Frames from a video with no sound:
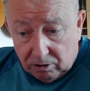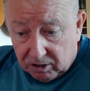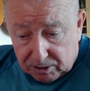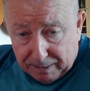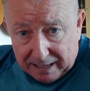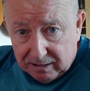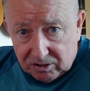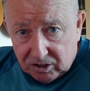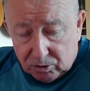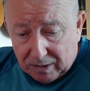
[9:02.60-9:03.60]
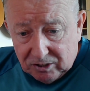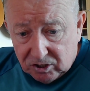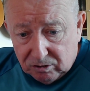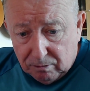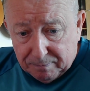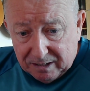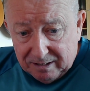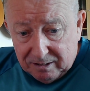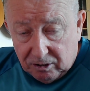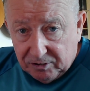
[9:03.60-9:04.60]
I explained the situation to them,
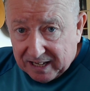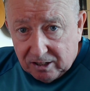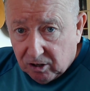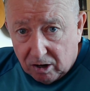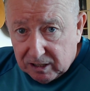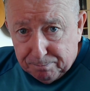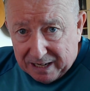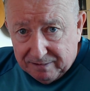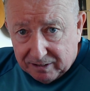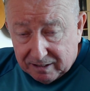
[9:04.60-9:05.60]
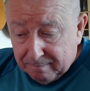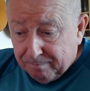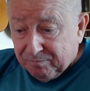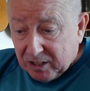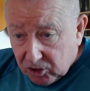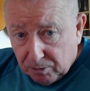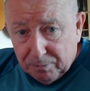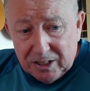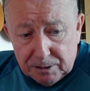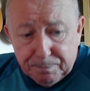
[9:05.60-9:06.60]
and they can hardly believe it. Some of
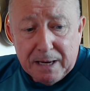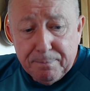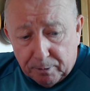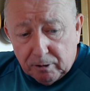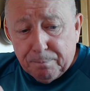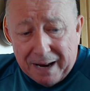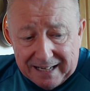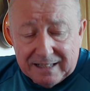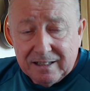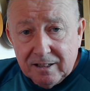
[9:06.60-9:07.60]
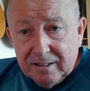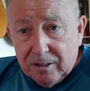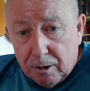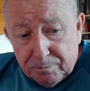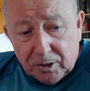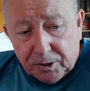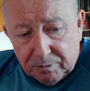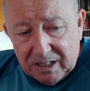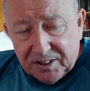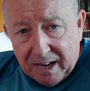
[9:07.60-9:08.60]
these people are paying up to
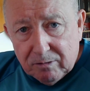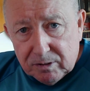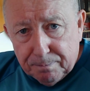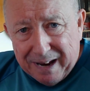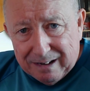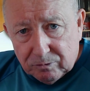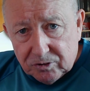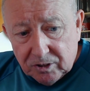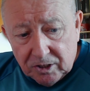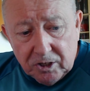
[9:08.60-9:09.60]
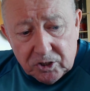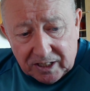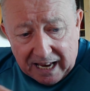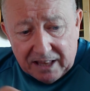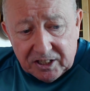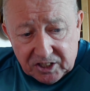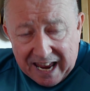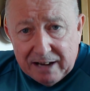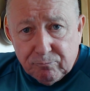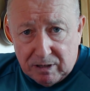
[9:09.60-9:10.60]
£3,000 to get this
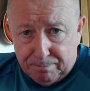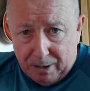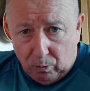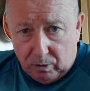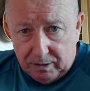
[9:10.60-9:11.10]
head rebuilt.